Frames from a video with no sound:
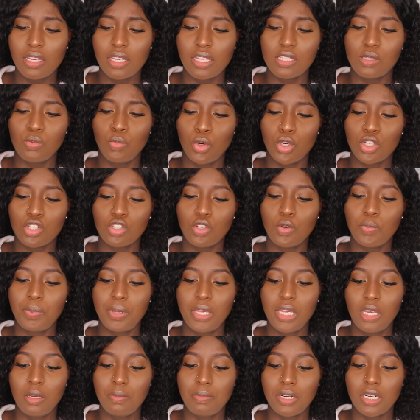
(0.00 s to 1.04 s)
It's more so
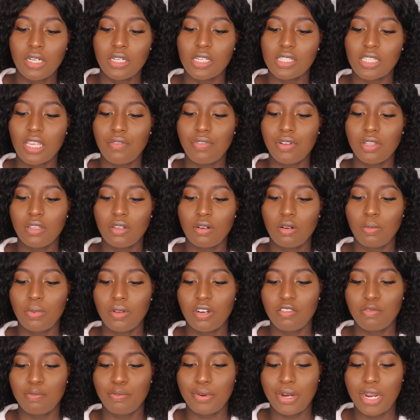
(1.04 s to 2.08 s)
pink, but it does have a little bit
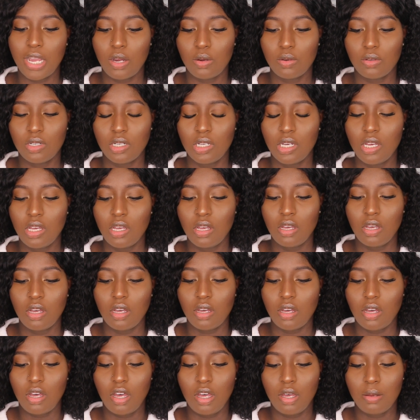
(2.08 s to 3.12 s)
of brown
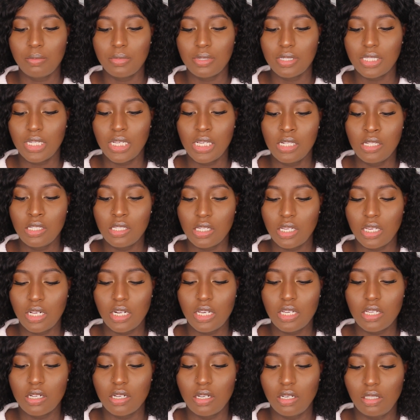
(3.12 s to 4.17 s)
tint in
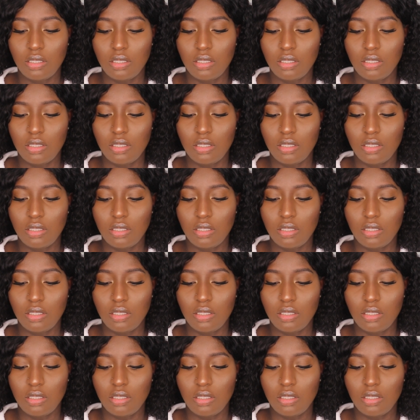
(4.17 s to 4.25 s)
it.